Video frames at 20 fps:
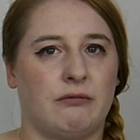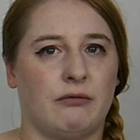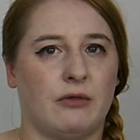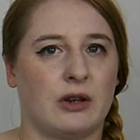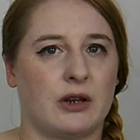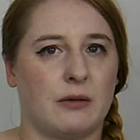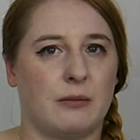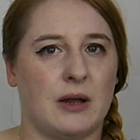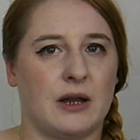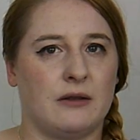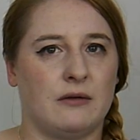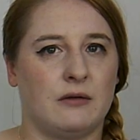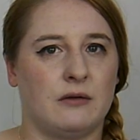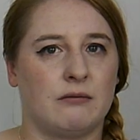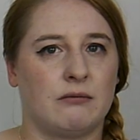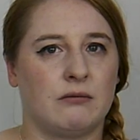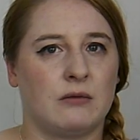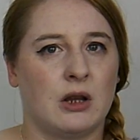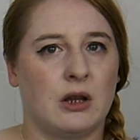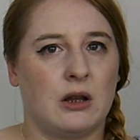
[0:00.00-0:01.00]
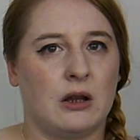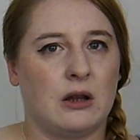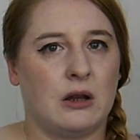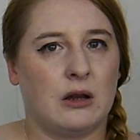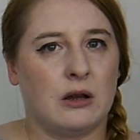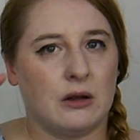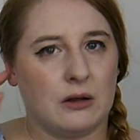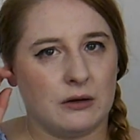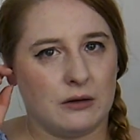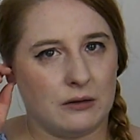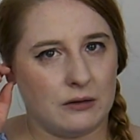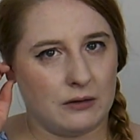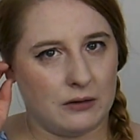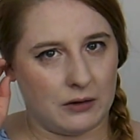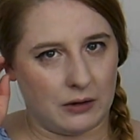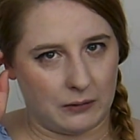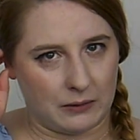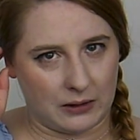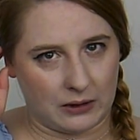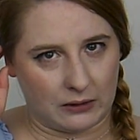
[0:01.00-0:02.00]
recommend
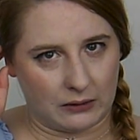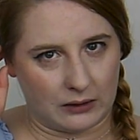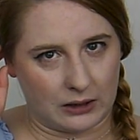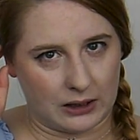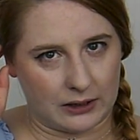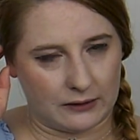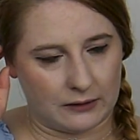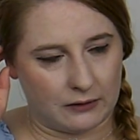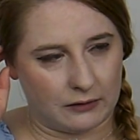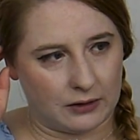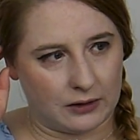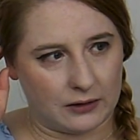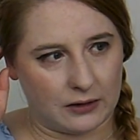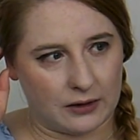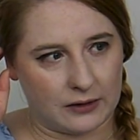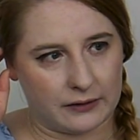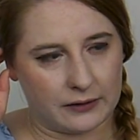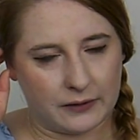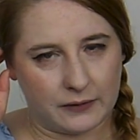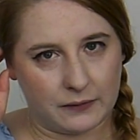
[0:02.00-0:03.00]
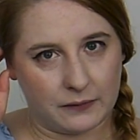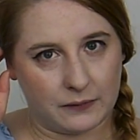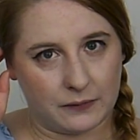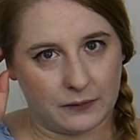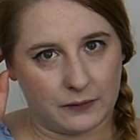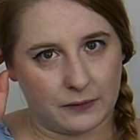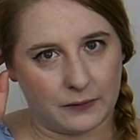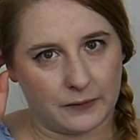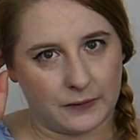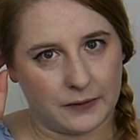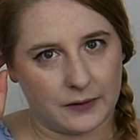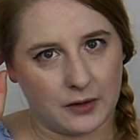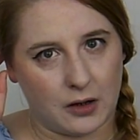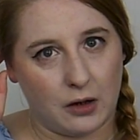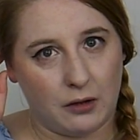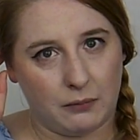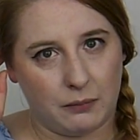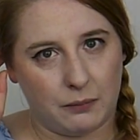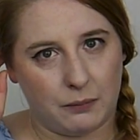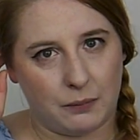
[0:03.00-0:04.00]
doing historic dance full
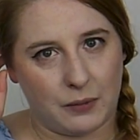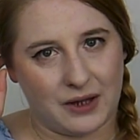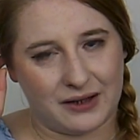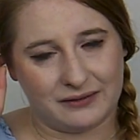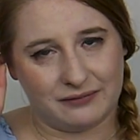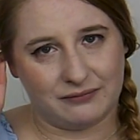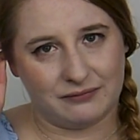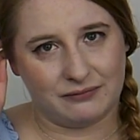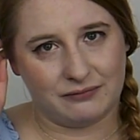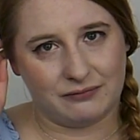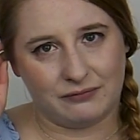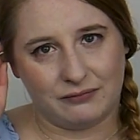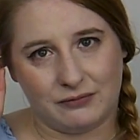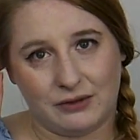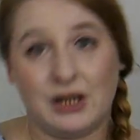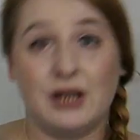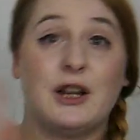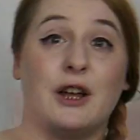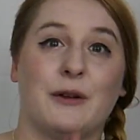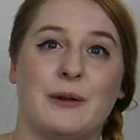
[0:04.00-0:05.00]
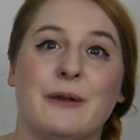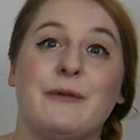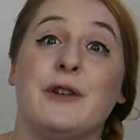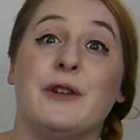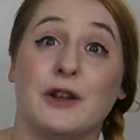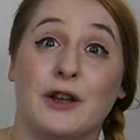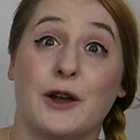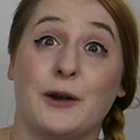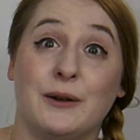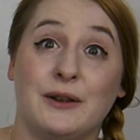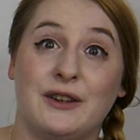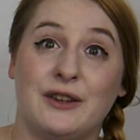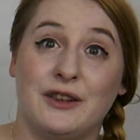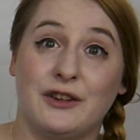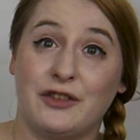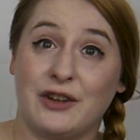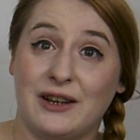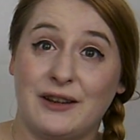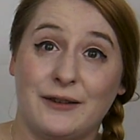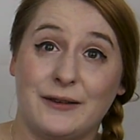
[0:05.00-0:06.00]
stop, but you know, if you're going to the
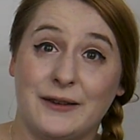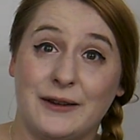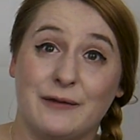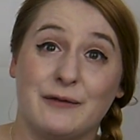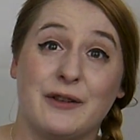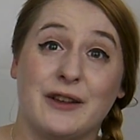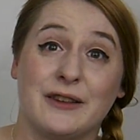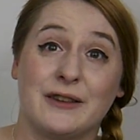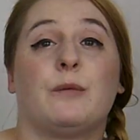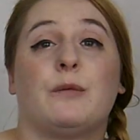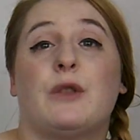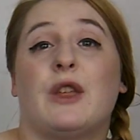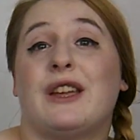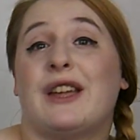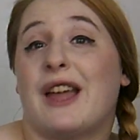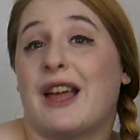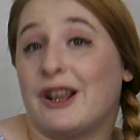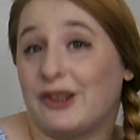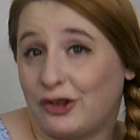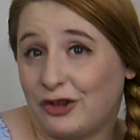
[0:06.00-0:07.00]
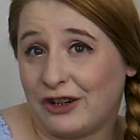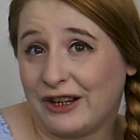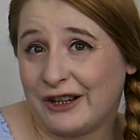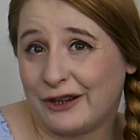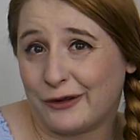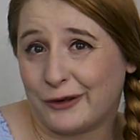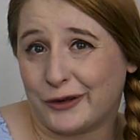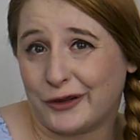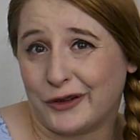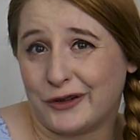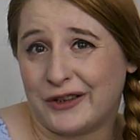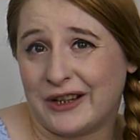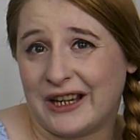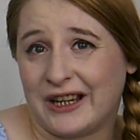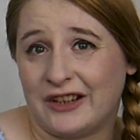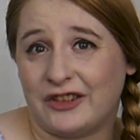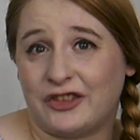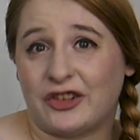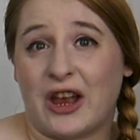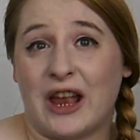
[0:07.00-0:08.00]
Jane Austen Festival. They actually also
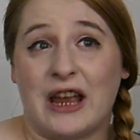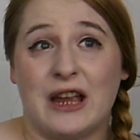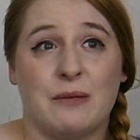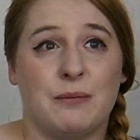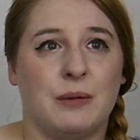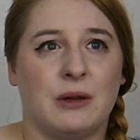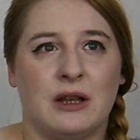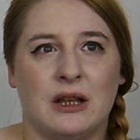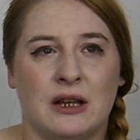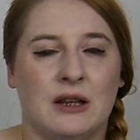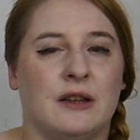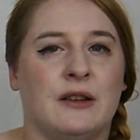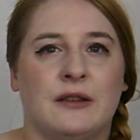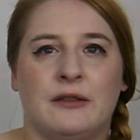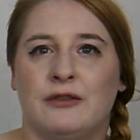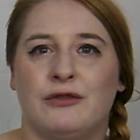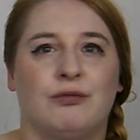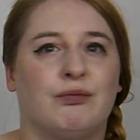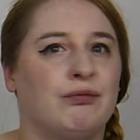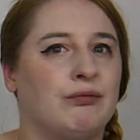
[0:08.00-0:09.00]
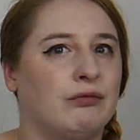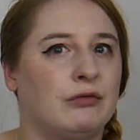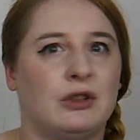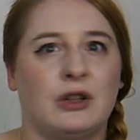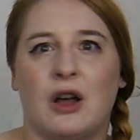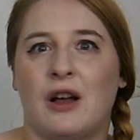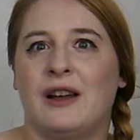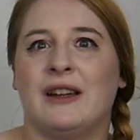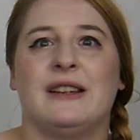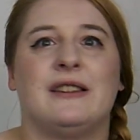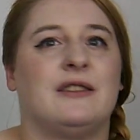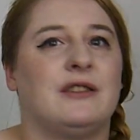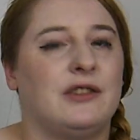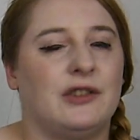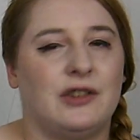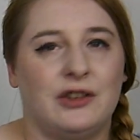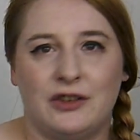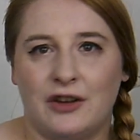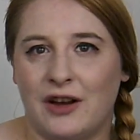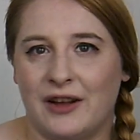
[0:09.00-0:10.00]
teach a beginner's guide
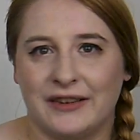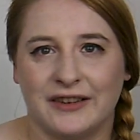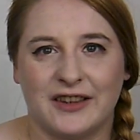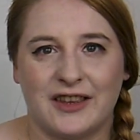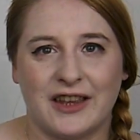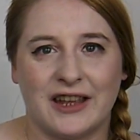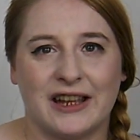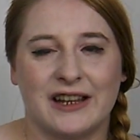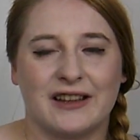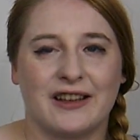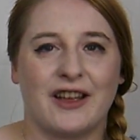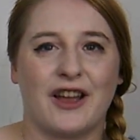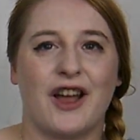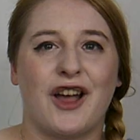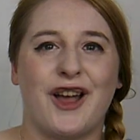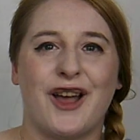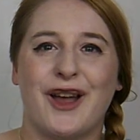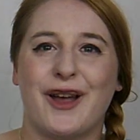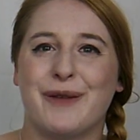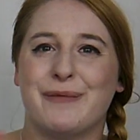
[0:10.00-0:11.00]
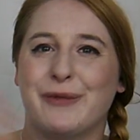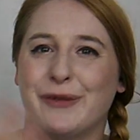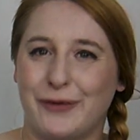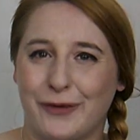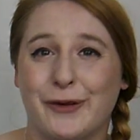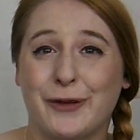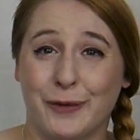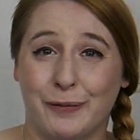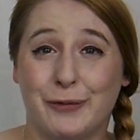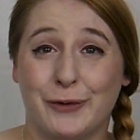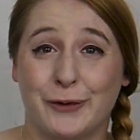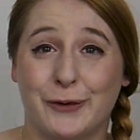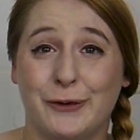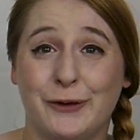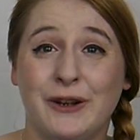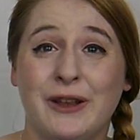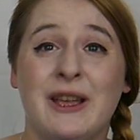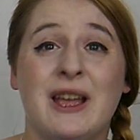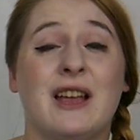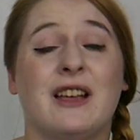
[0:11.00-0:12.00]
to dancing before the ball.